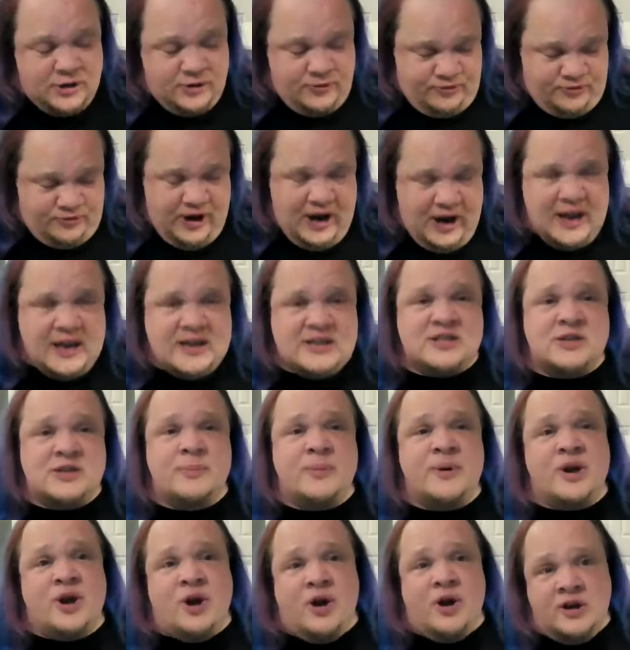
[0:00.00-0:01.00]
they're friends
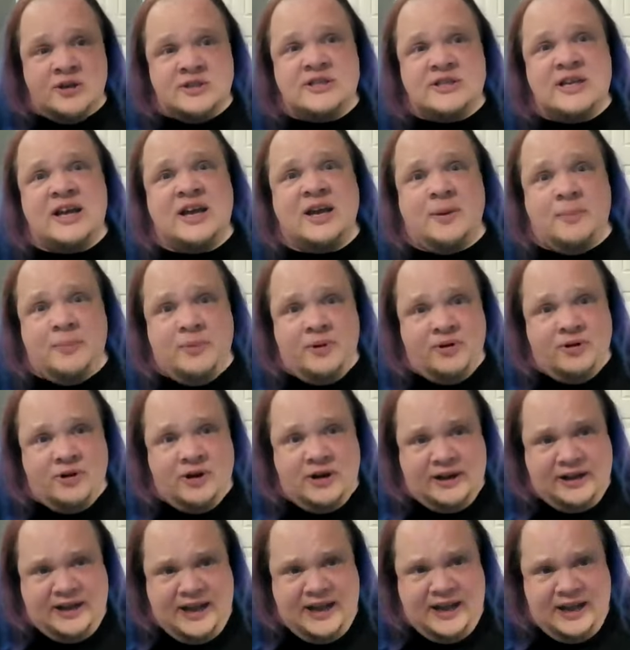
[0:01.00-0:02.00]
and because they
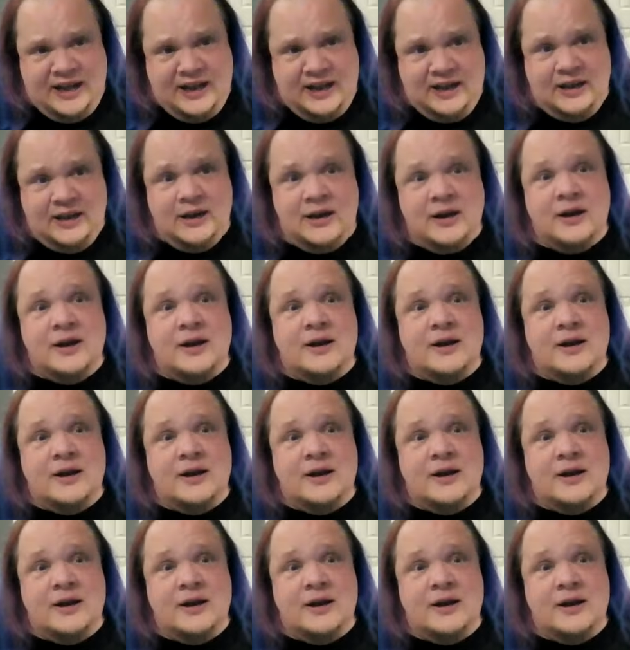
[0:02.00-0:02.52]
communicate,